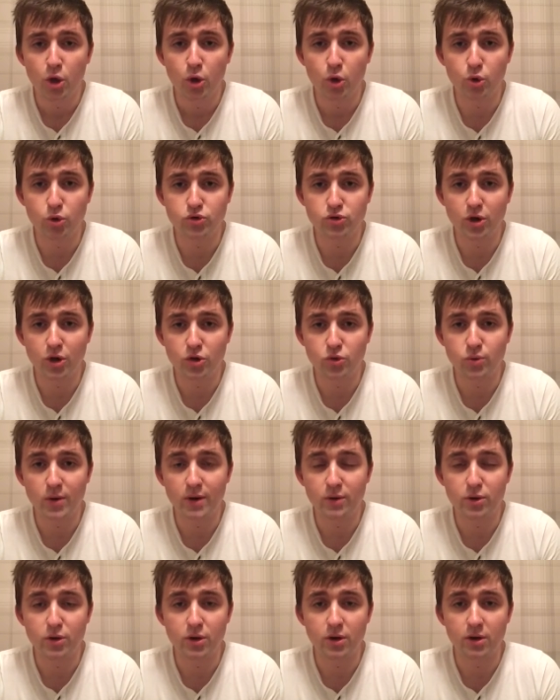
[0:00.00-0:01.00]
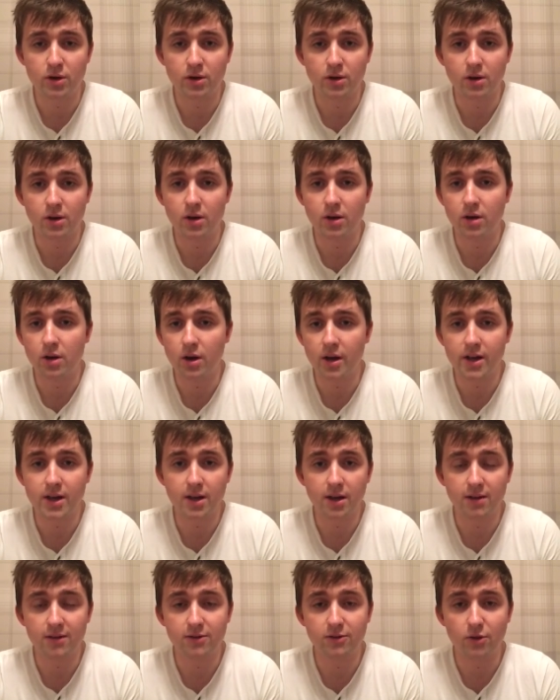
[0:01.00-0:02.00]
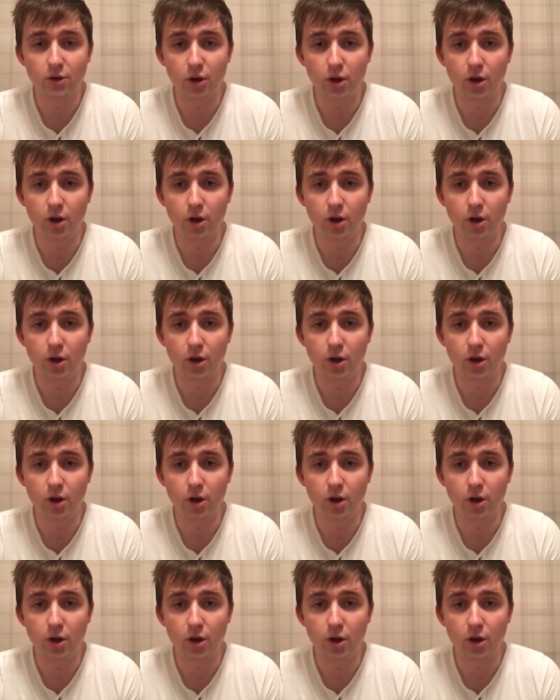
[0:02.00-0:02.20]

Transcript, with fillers: Also as well, you can like us